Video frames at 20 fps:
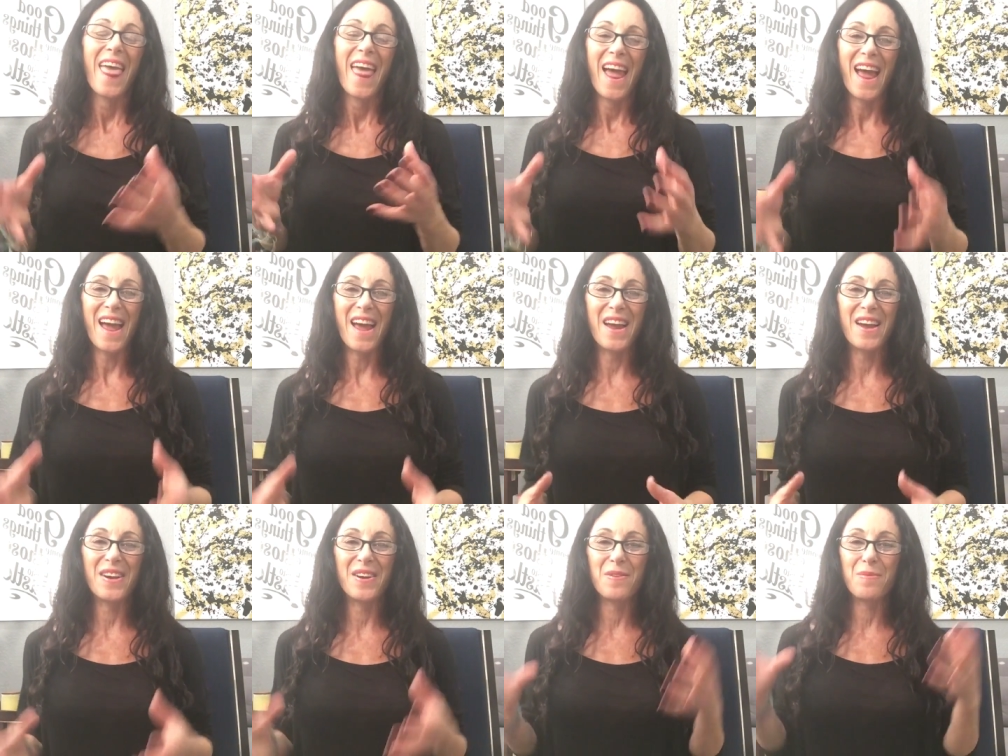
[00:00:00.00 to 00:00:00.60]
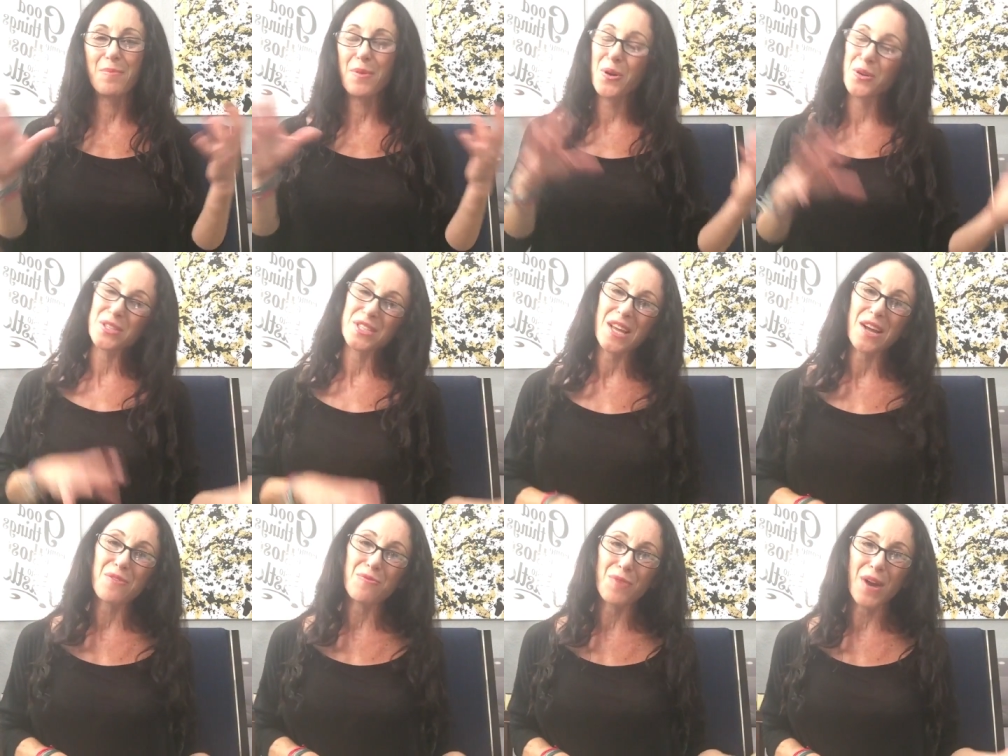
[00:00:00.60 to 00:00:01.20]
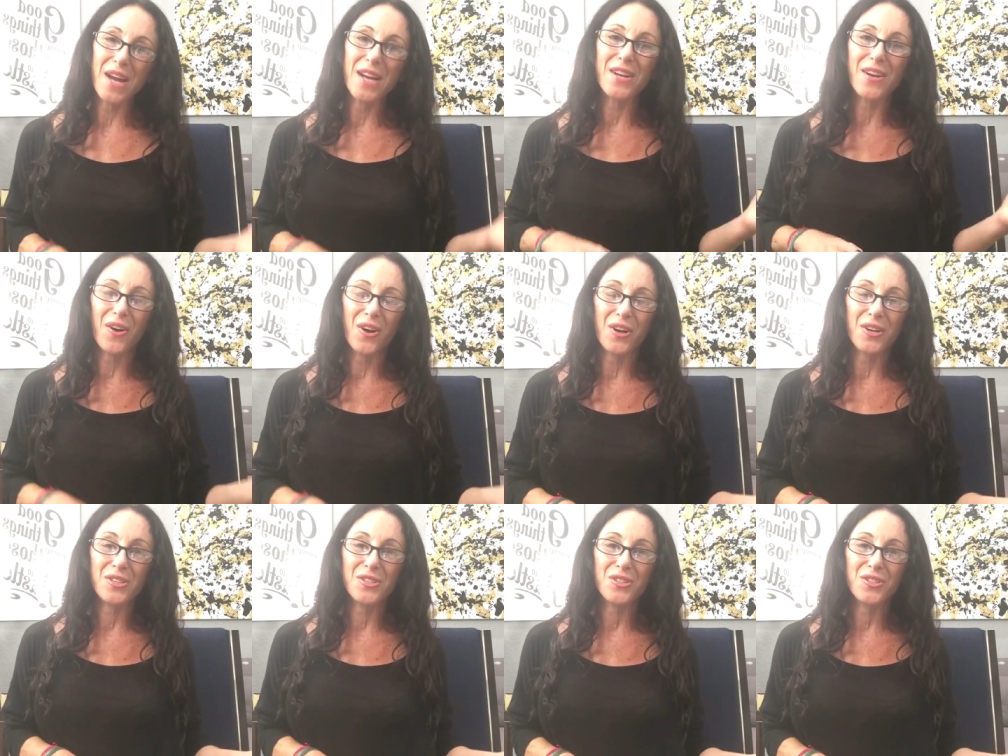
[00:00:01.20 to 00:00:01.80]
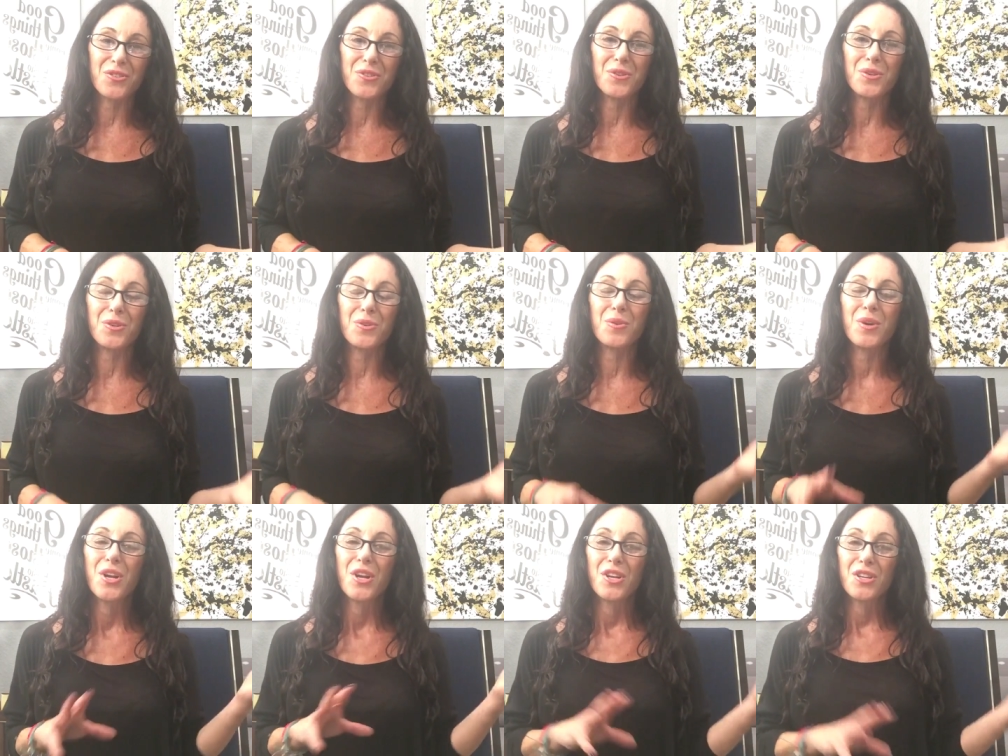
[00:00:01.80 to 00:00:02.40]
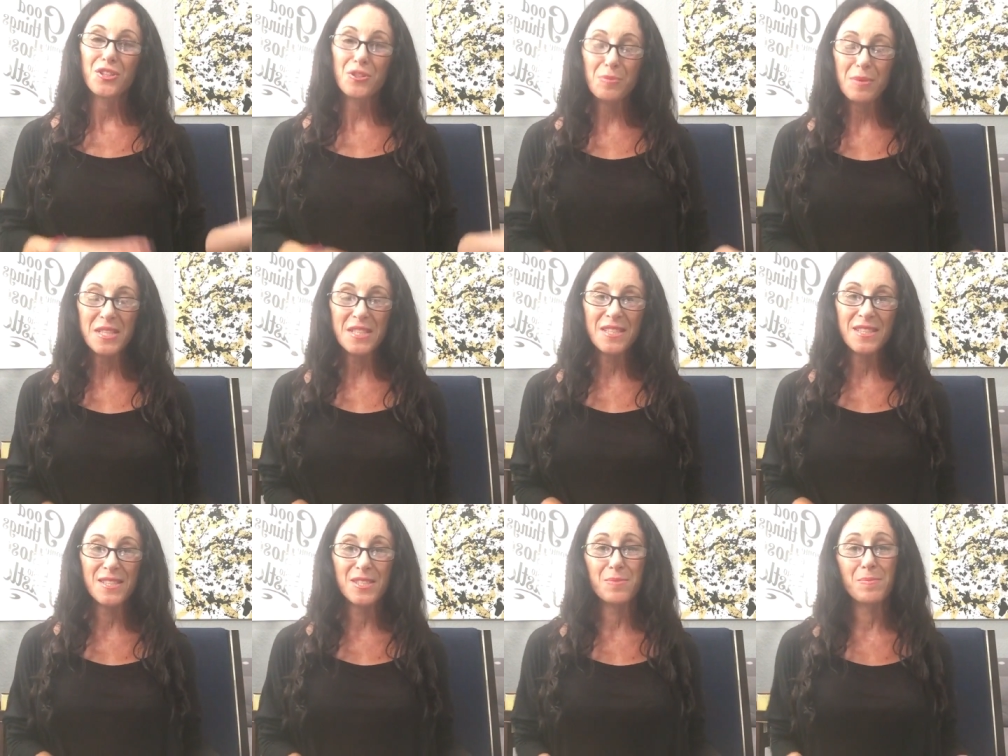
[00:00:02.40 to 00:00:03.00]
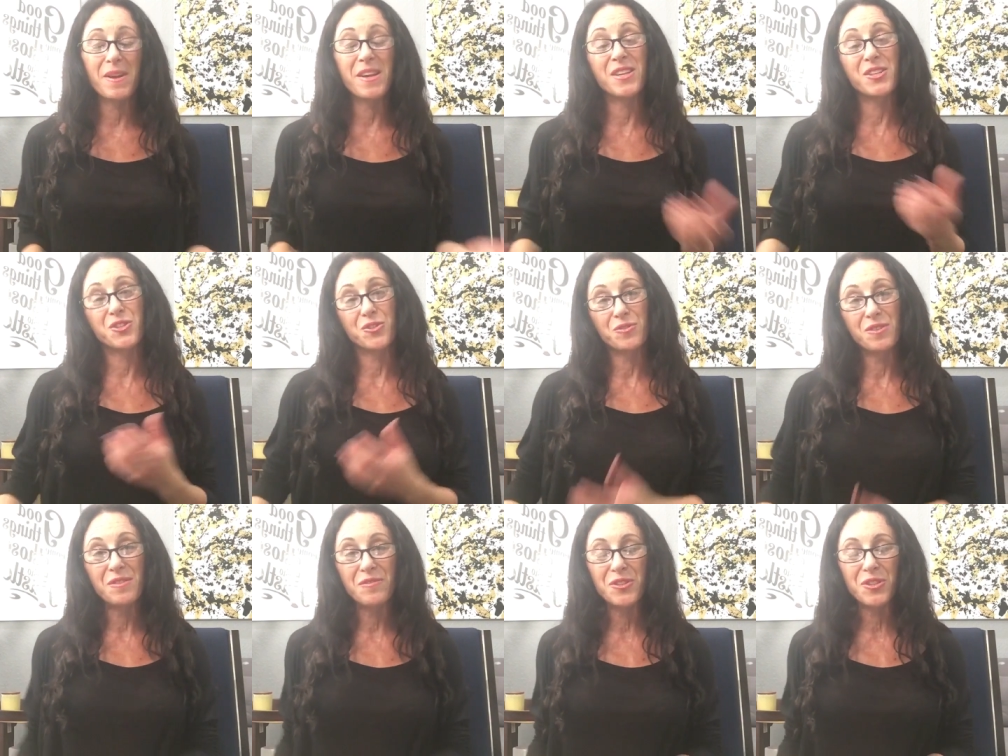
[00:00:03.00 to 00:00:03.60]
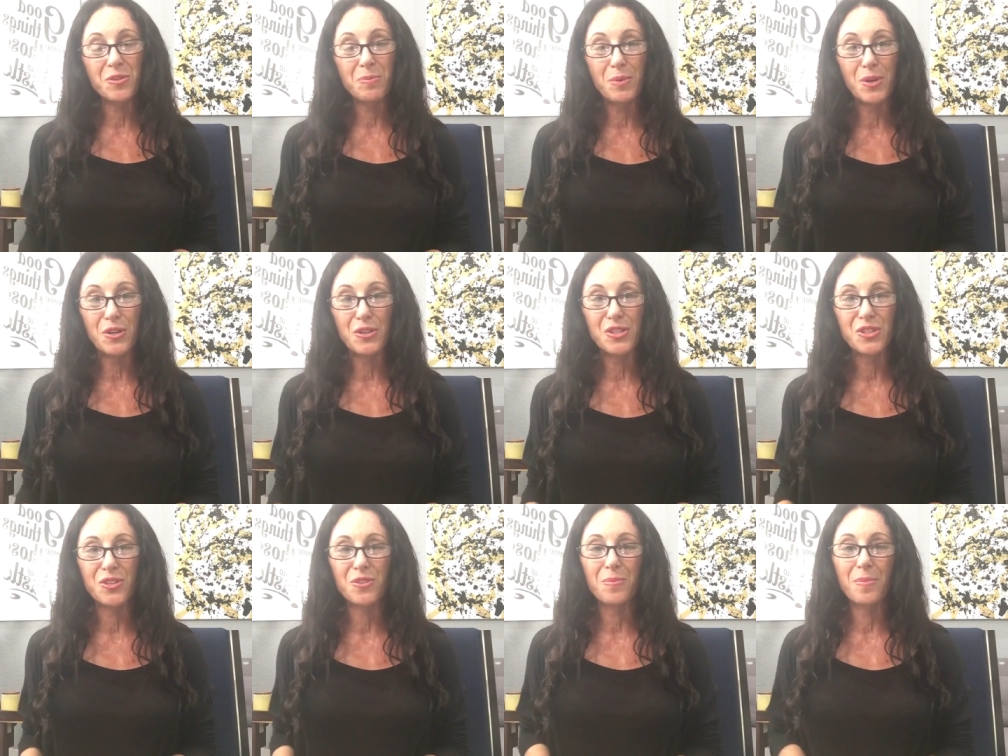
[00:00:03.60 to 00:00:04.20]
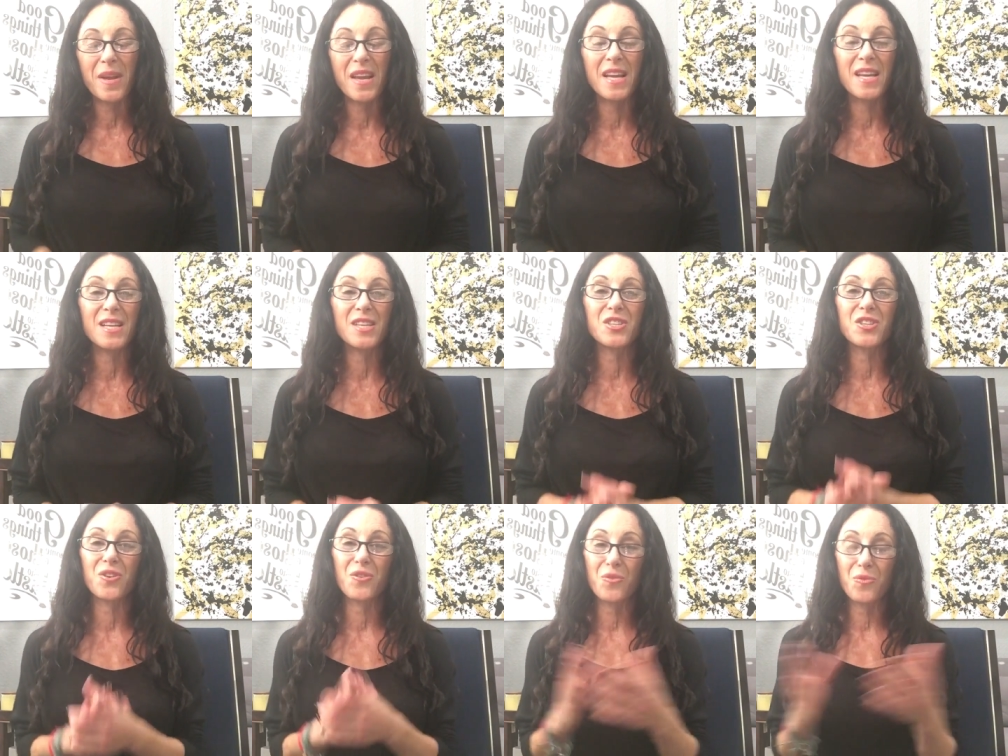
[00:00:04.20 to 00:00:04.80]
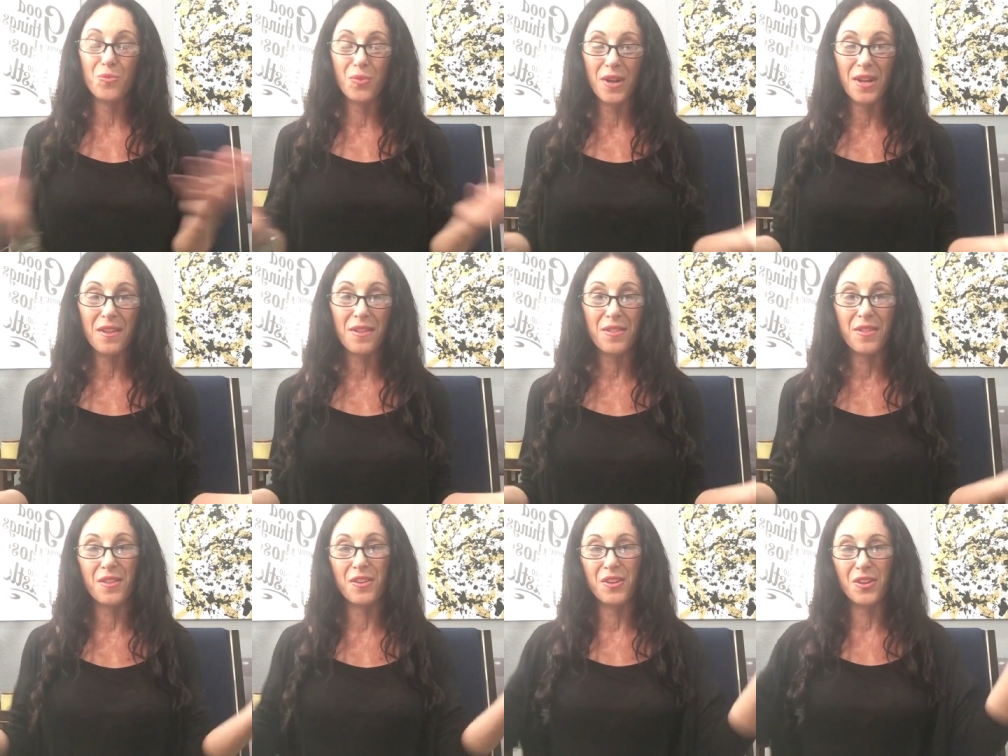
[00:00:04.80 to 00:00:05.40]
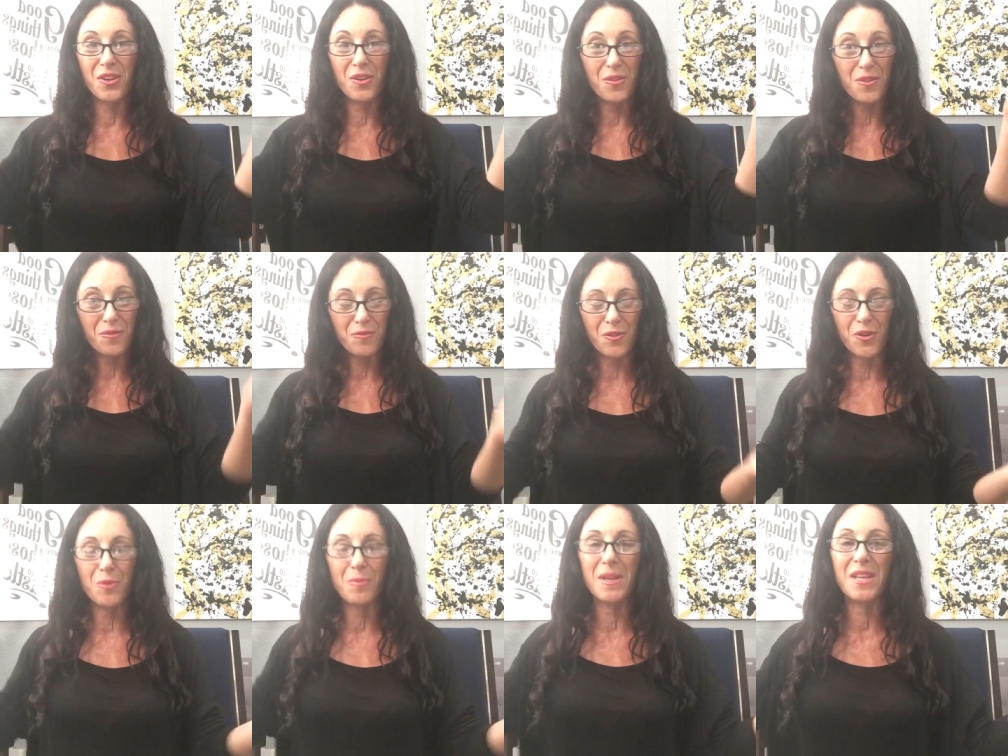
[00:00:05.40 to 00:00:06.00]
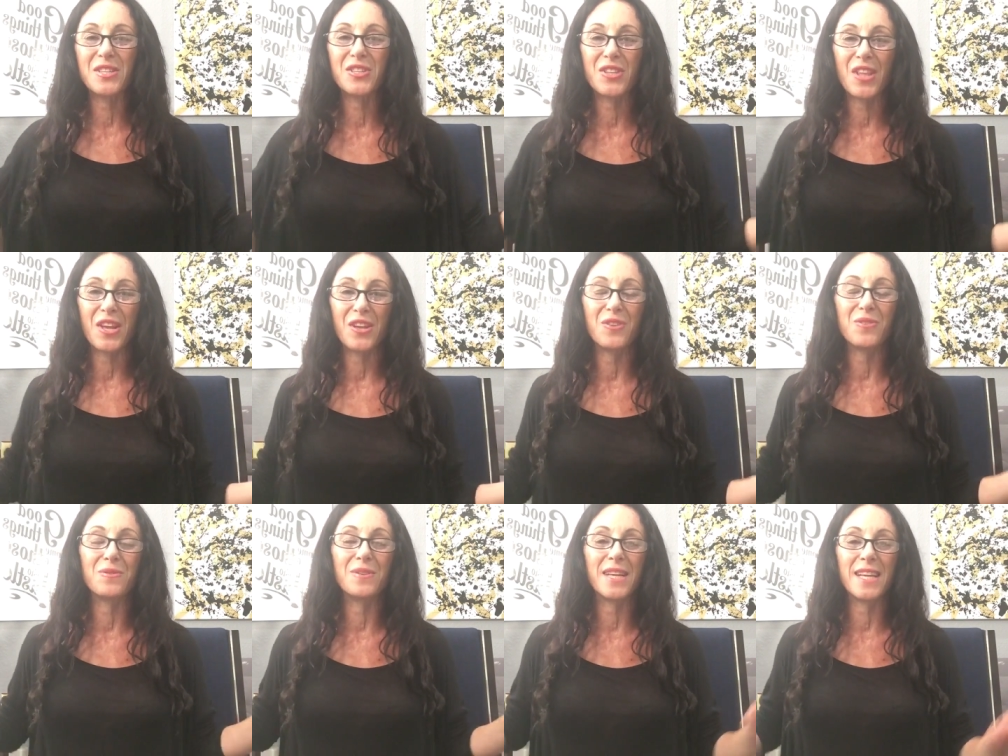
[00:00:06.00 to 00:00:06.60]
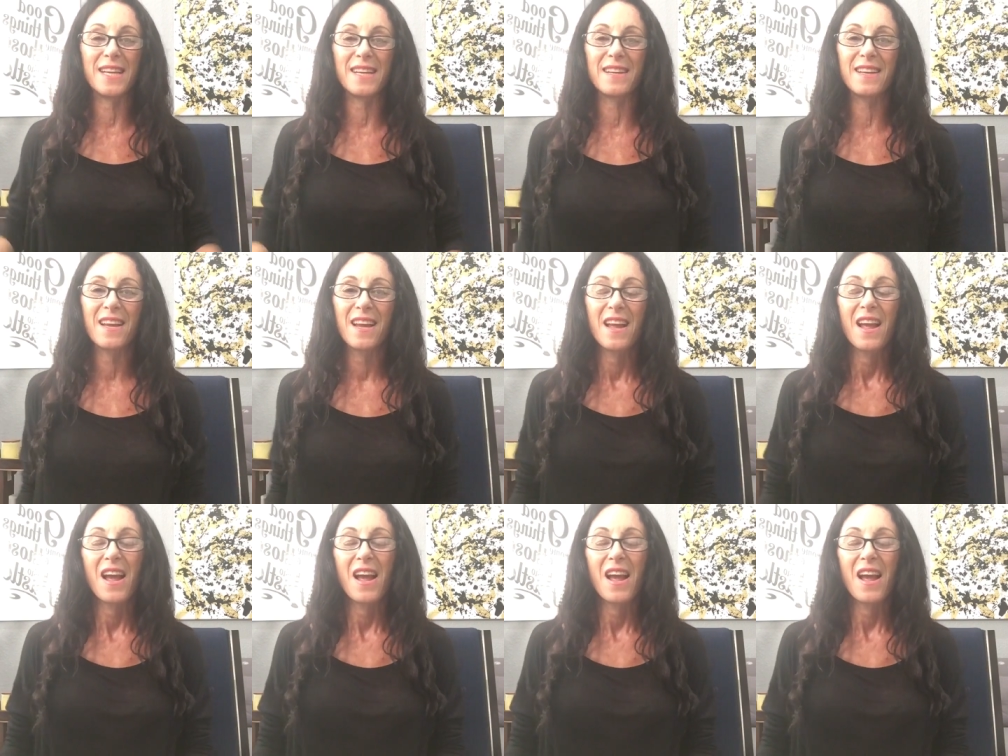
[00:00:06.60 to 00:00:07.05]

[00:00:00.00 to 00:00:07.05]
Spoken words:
and post that right onto your business page or even your personal page with, the verbiage that you need.